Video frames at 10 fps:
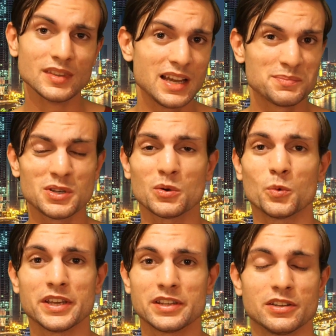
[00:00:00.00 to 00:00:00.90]
up to a
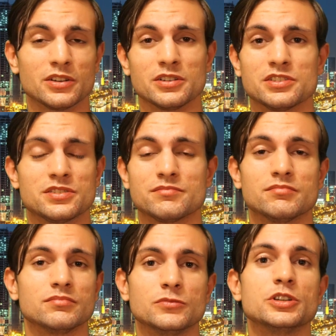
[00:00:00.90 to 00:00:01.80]
week, just
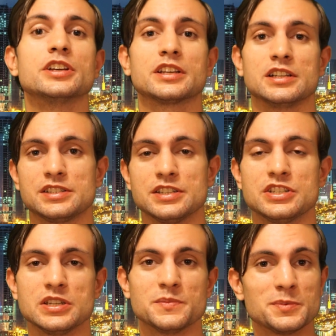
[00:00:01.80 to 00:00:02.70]
ridiculously cheap,